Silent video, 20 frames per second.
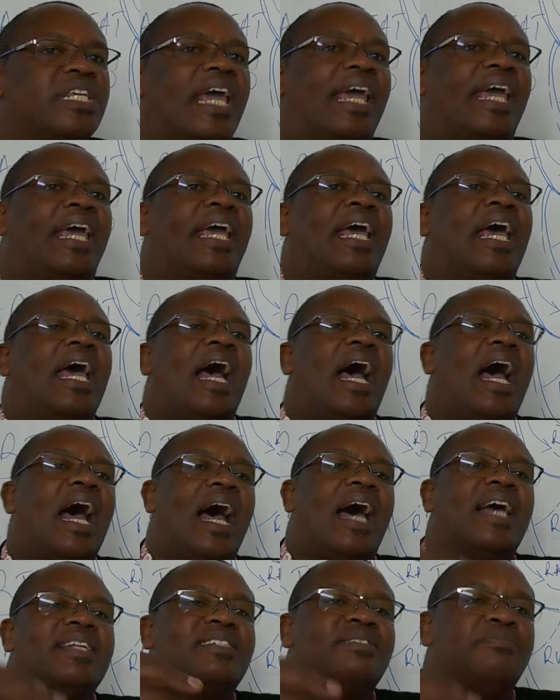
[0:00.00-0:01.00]
a
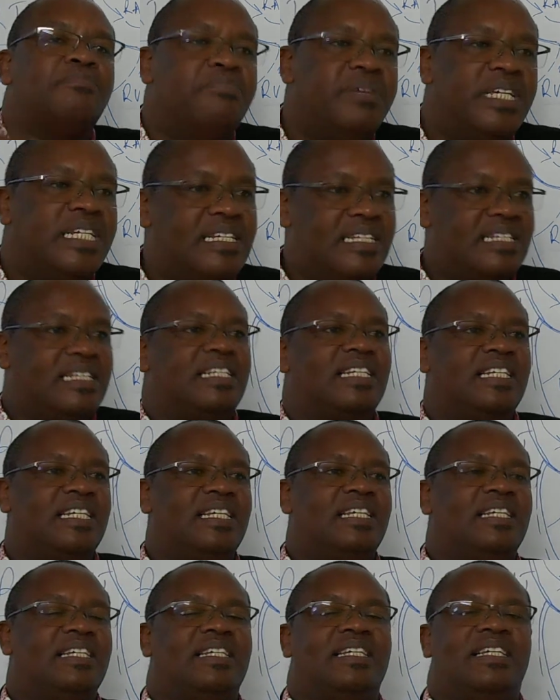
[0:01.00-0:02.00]
heartbeat.
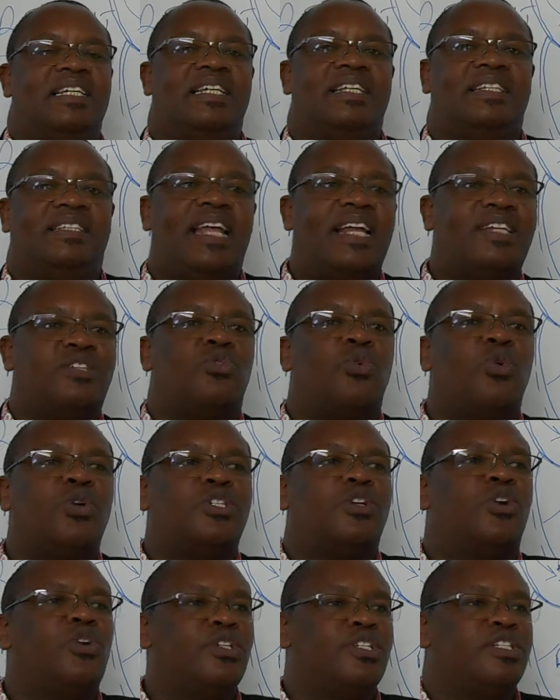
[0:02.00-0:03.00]
That's
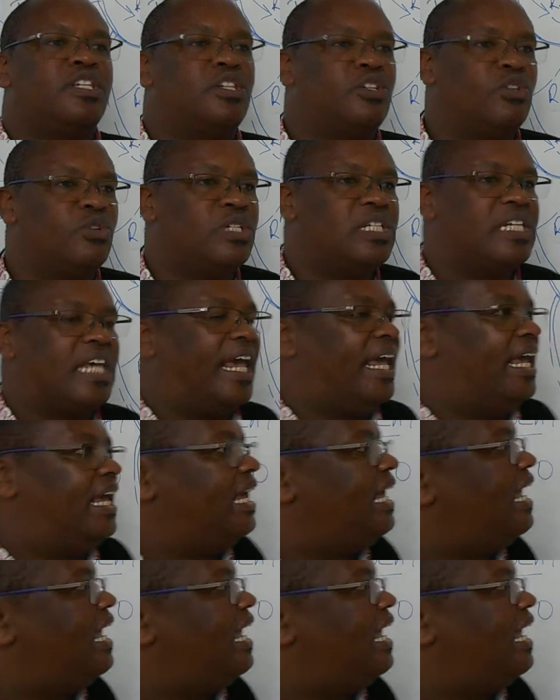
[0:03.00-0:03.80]
what constitutes a